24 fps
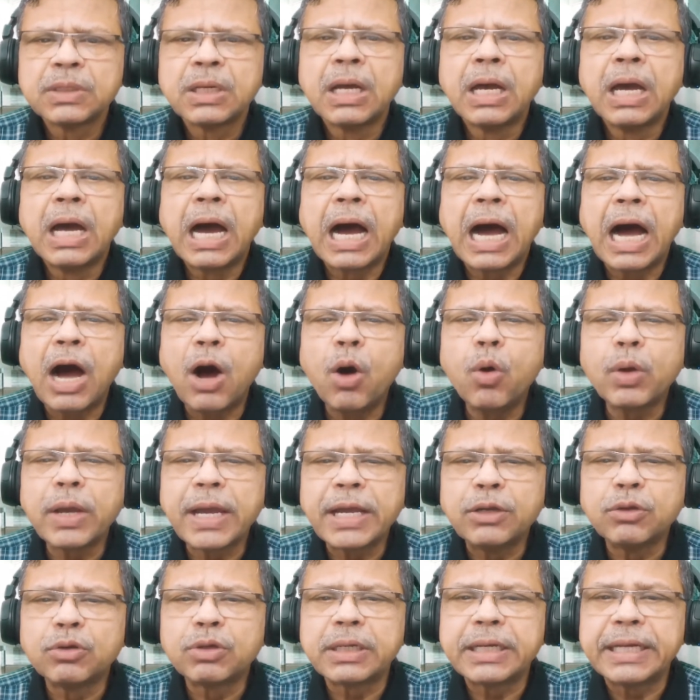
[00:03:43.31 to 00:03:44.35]
How
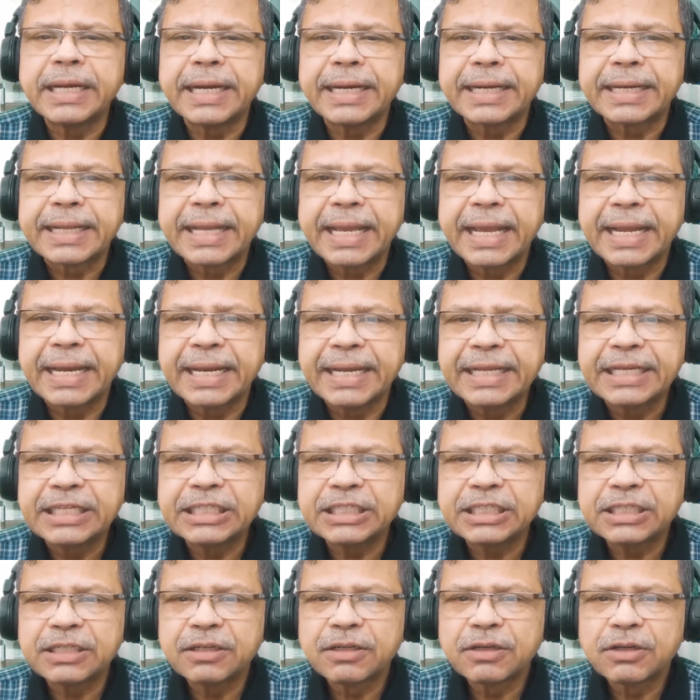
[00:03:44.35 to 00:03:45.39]
can you create a
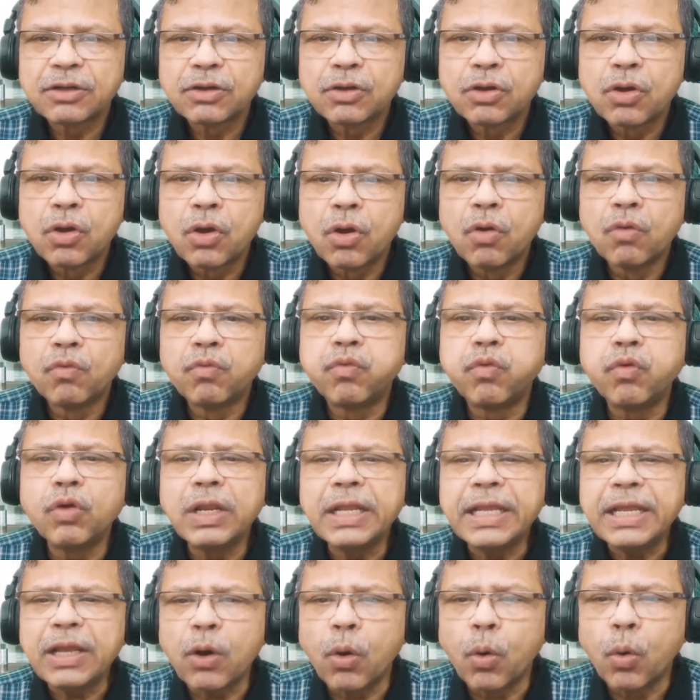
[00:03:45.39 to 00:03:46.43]
niche
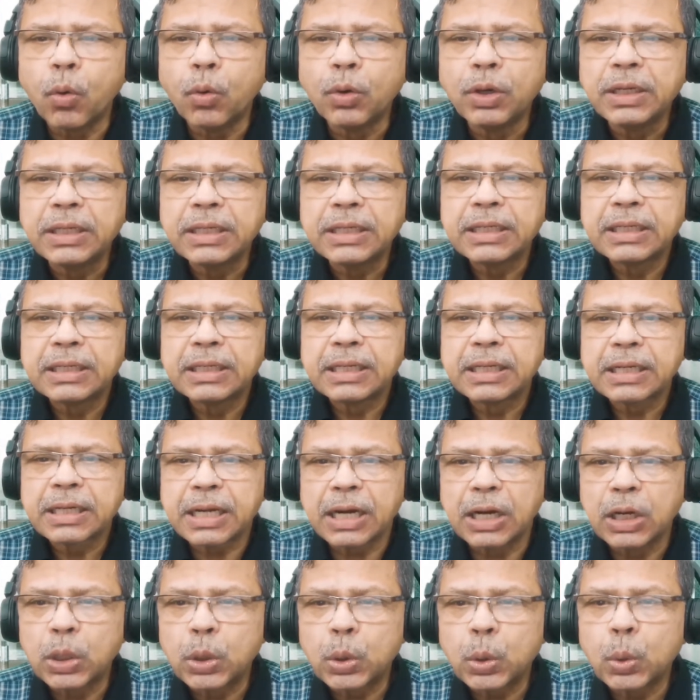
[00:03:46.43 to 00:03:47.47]
fully owned,
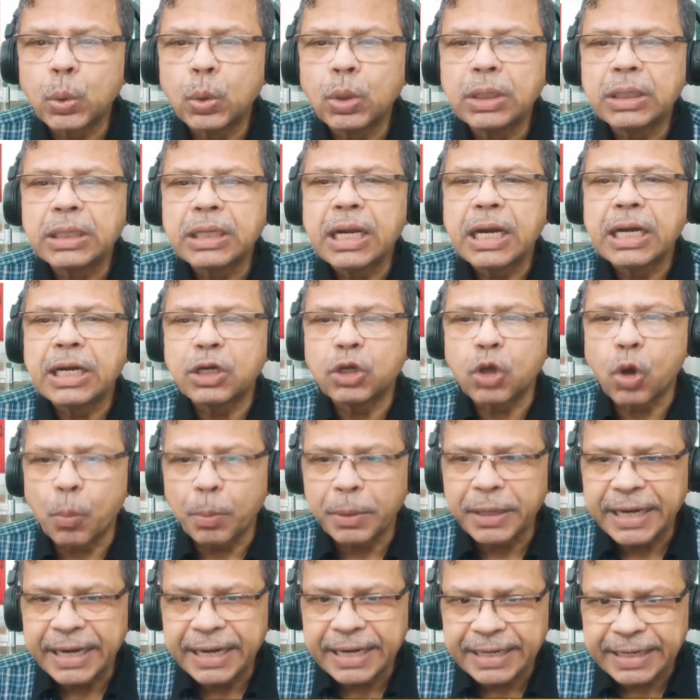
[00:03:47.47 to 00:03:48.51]
controlled,
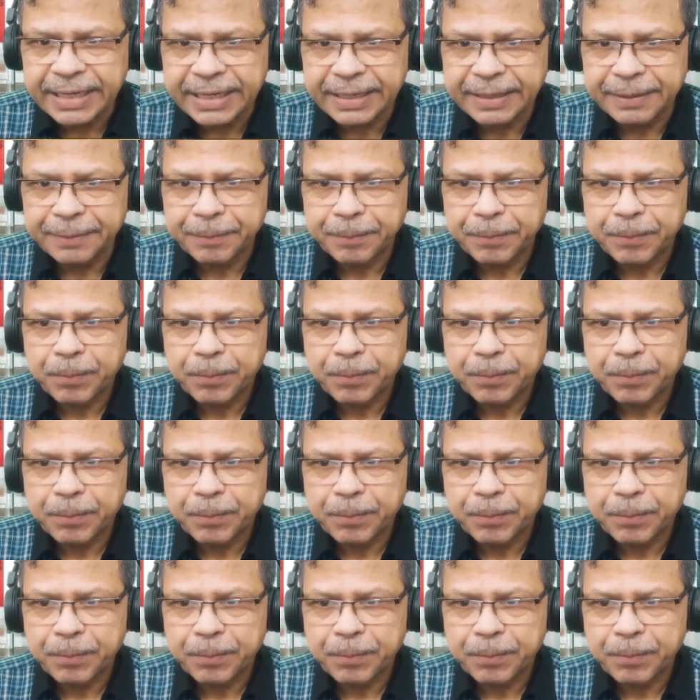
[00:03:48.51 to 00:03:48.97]
dominated